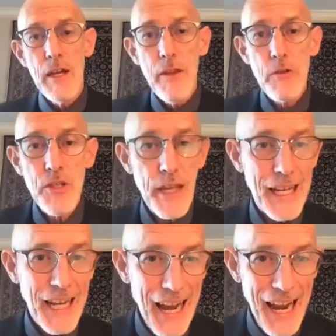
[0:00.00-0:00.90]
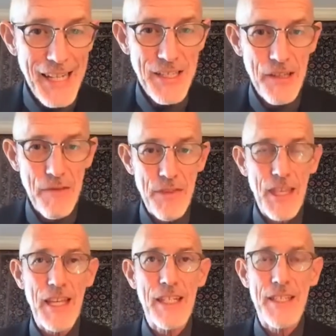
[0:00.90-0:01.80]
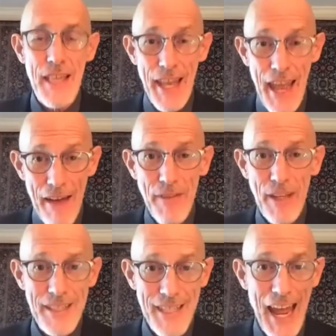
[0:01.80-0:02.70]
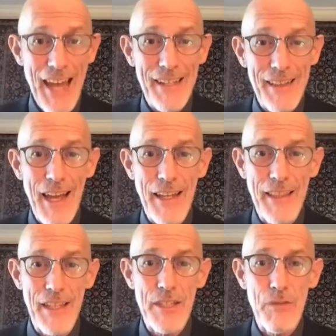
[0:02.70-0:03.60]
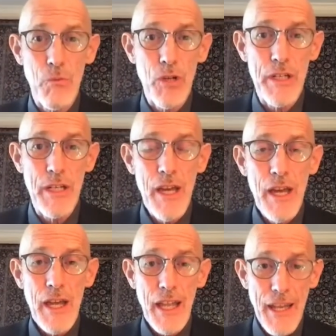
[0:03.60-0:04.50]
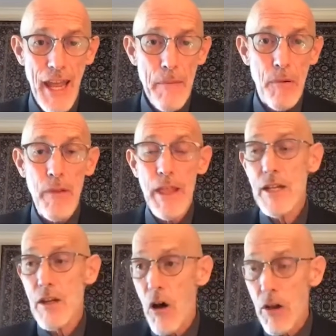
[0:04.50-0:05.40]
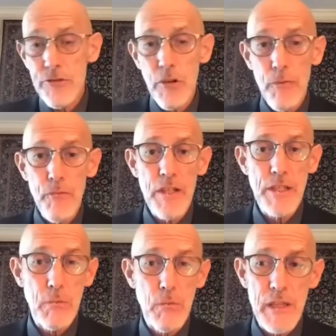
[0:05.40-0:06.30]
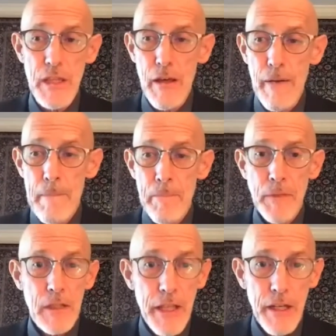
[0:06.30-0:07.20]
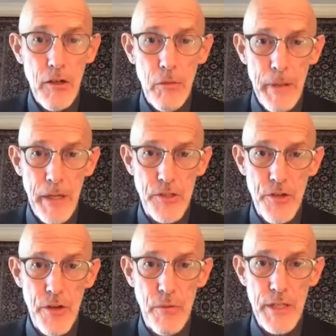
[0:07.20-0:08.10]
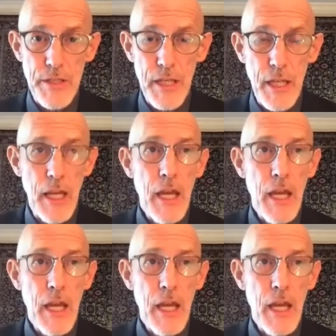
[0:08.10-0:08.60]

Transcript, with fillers: Those are the kinds of things that having oh. data like this would enable. It also fits with the clinical picture that we see.